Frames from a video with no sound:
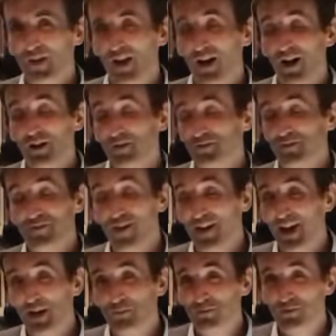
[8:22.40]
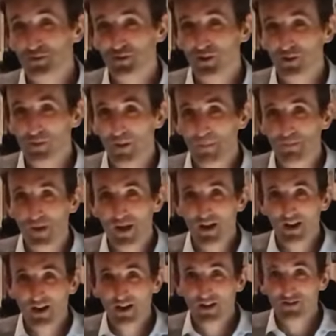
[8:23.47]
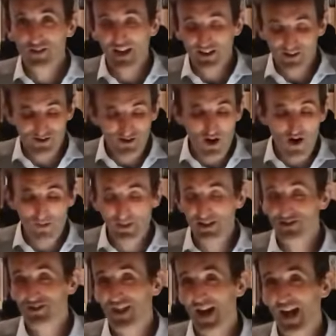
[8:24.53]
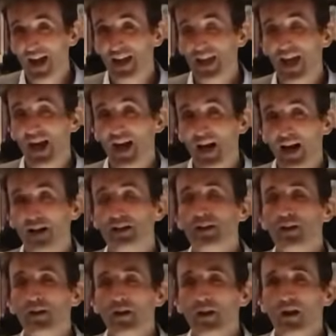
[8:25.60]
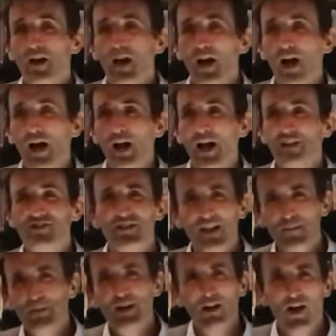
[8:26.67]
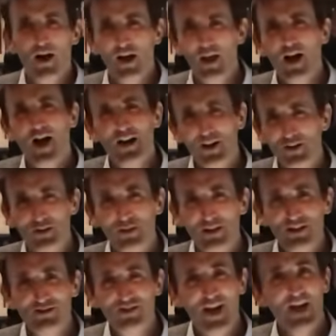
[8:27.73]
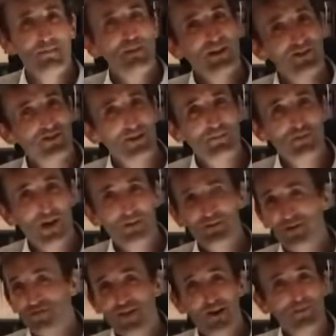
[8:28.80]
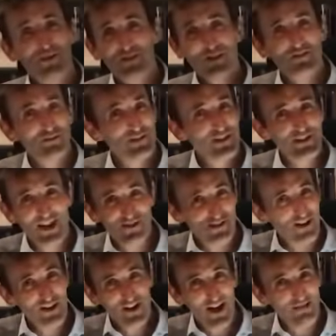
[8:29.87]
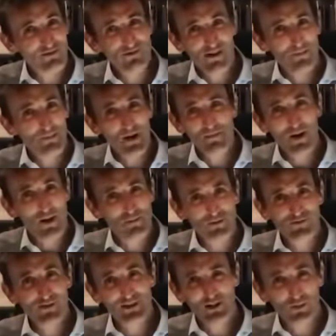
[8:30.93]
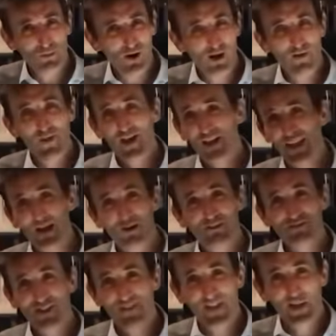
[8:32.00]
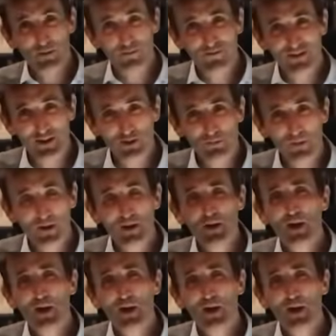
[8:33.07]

I often find it helpful to um, take a psalm each day. Uh, uh, actually, that'd be a lie. I don't do it each day because sometimes I find myself in the desert and I haven't read my Bible for a little while. And now I've said that on film,